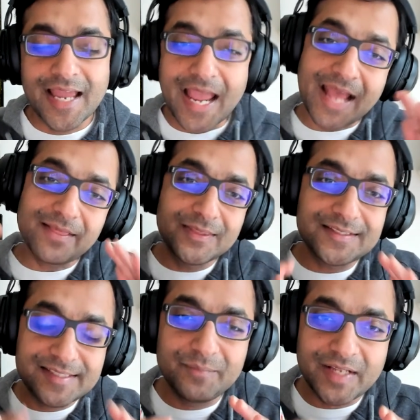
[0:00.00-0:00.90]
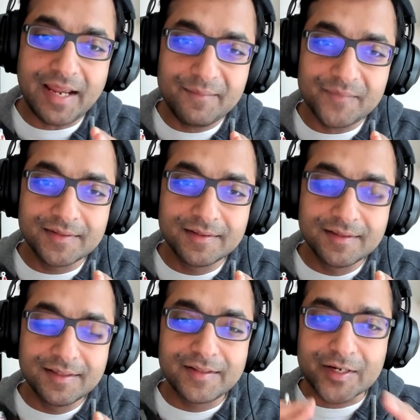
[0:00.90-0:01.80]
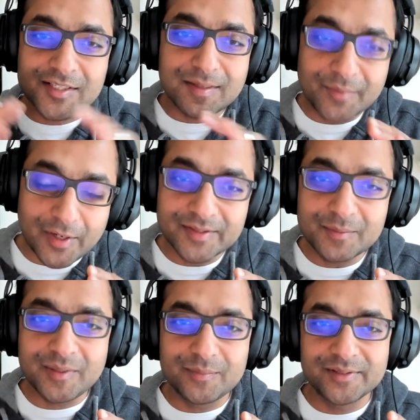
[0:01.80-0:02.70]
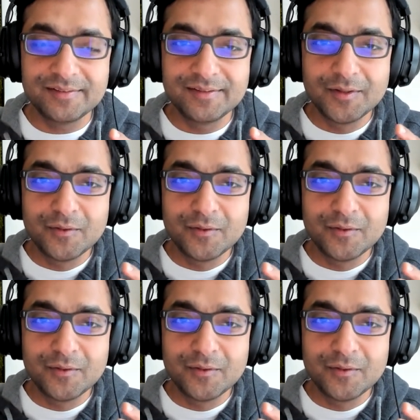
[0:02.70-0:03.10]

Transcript: at the same time there are some other people